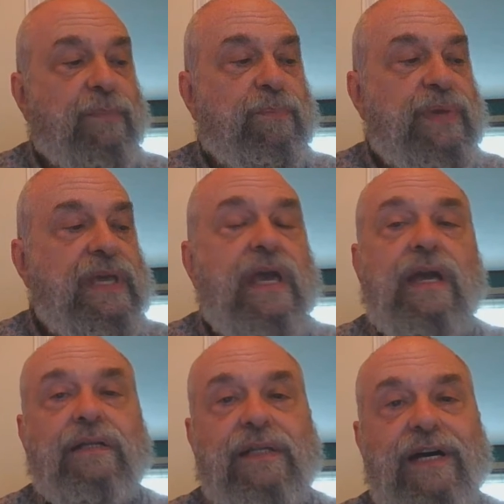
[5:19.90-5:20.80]

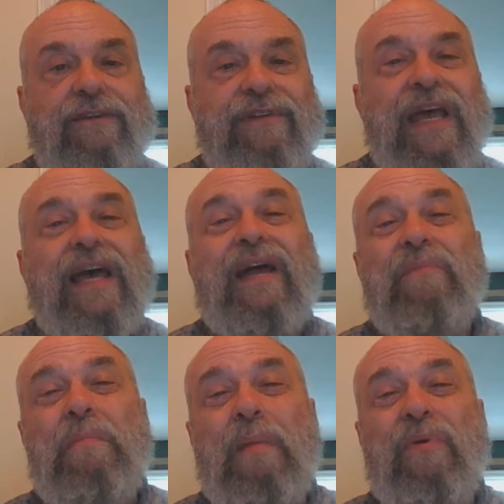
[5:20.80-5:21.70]
being loved. And
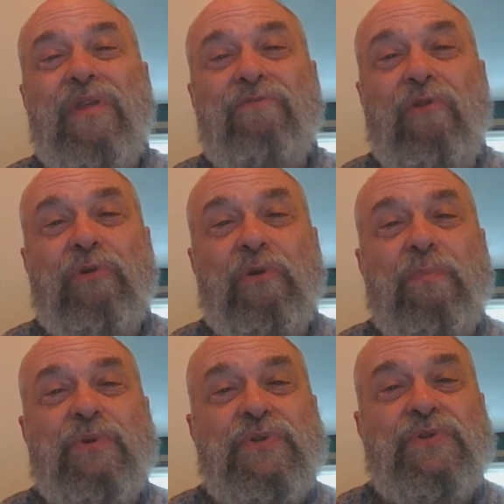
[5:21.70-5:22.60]
remember that for third
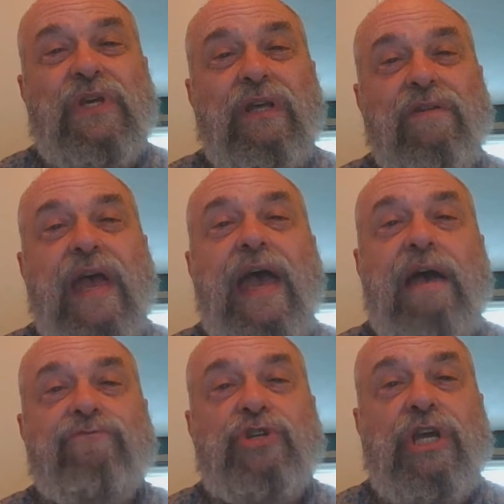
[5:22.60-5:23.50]
person singular, the
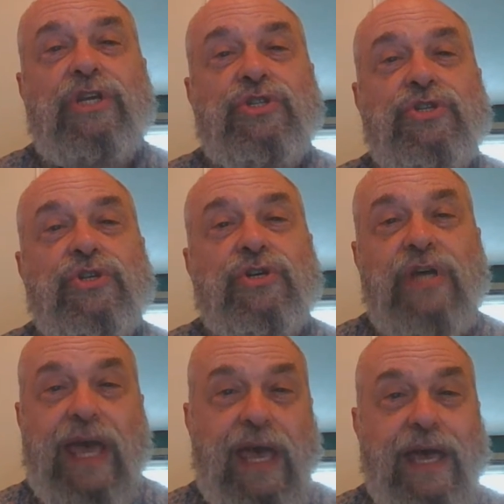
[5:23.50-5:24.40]
have changes
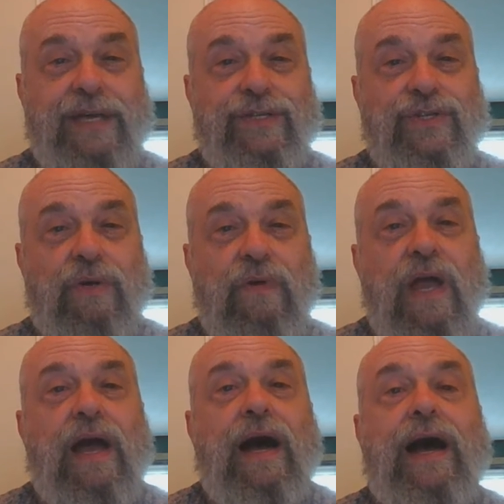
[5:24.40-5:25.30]
to has. So
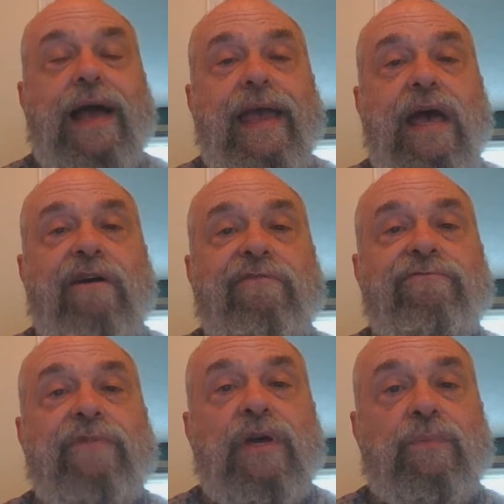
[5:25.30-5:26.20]
I
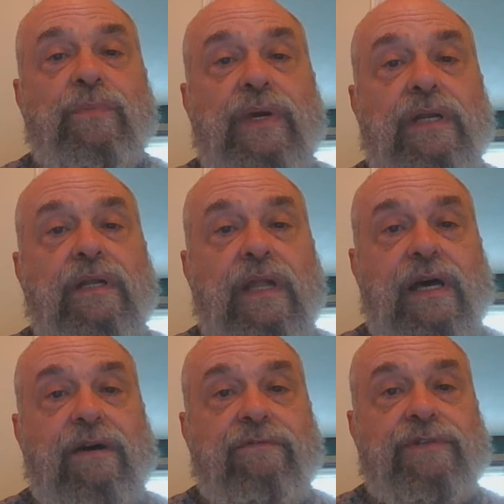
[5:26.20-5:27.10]
have been
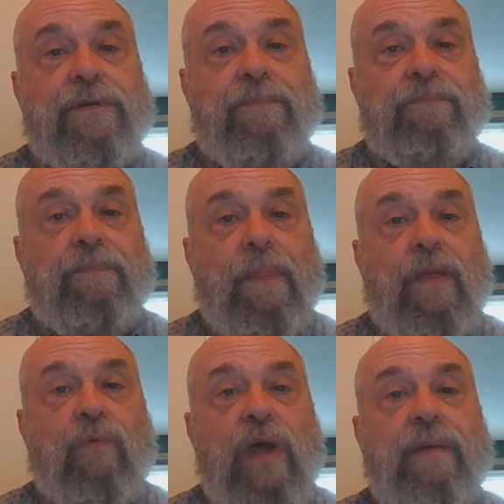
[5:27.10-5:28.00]
loved,
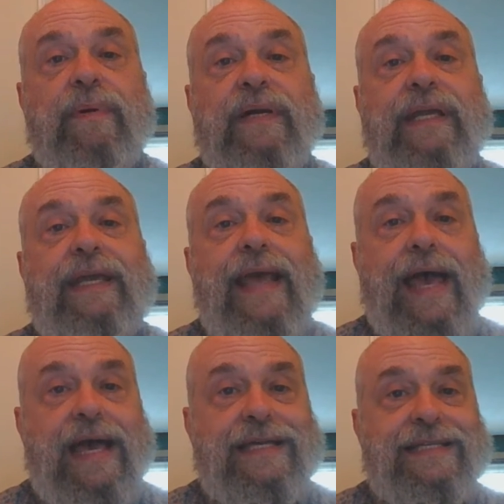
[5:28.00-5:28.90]
right? But he
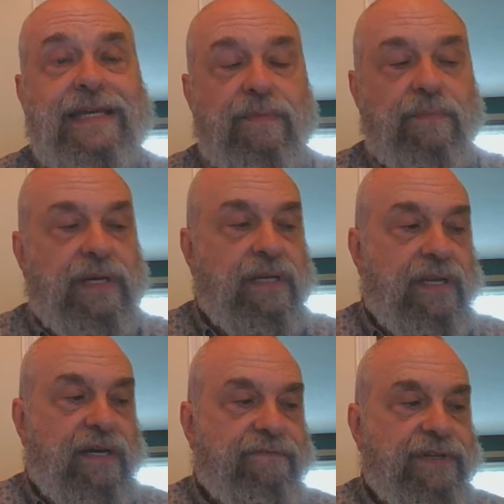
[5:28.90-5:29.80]
has been
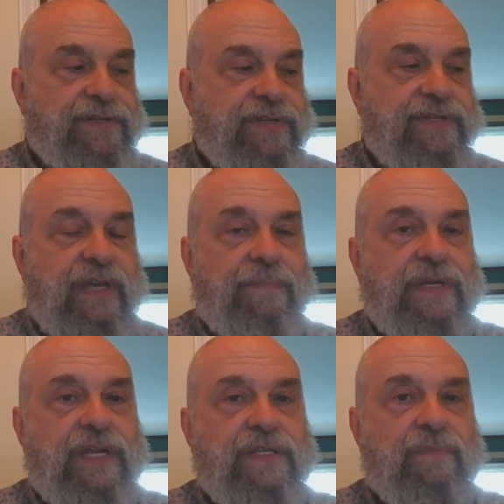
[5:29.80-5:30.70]
loved. It's the same
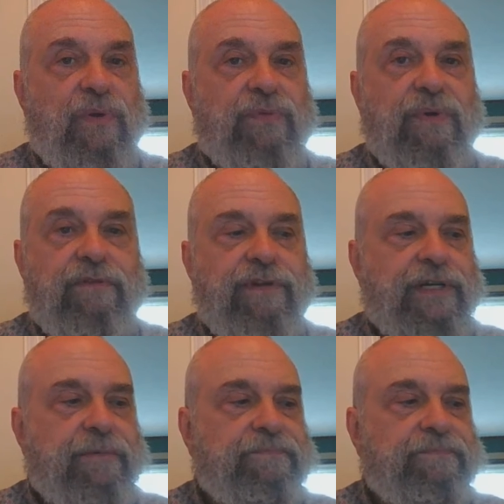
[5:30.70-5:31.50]
tense, both perfect.